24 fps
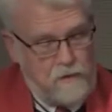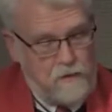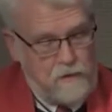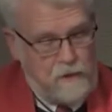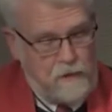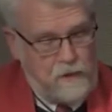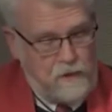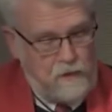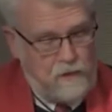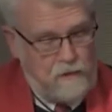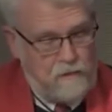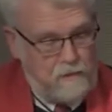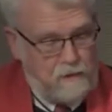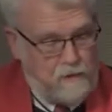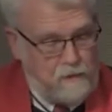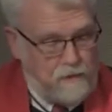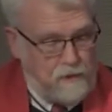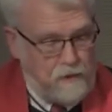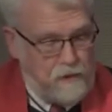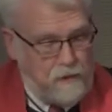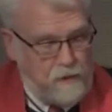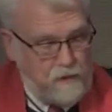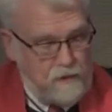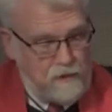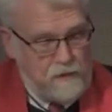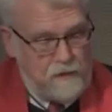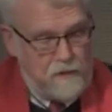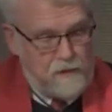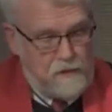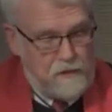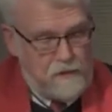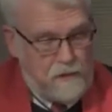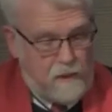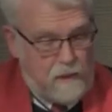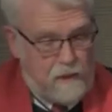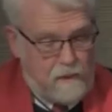the end of Leviticus. It
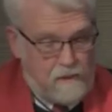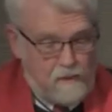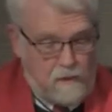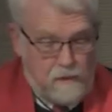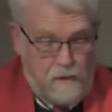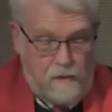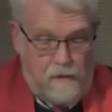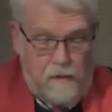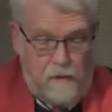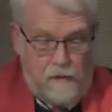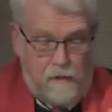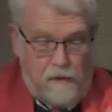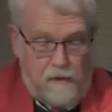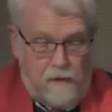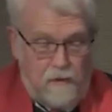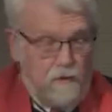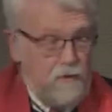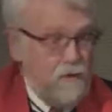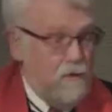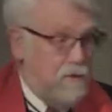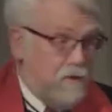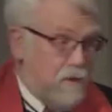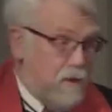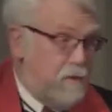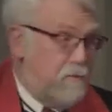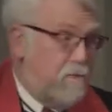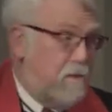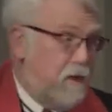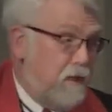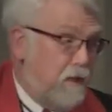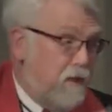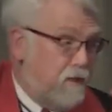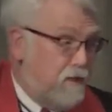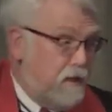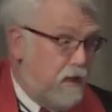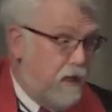says, do this
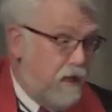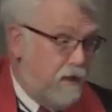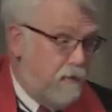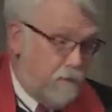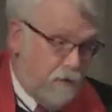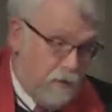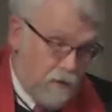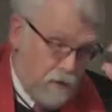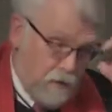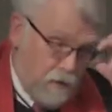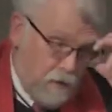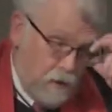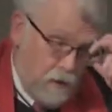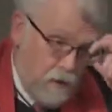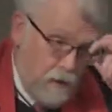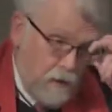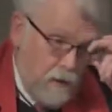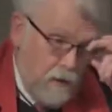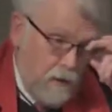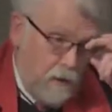because I am the Lord.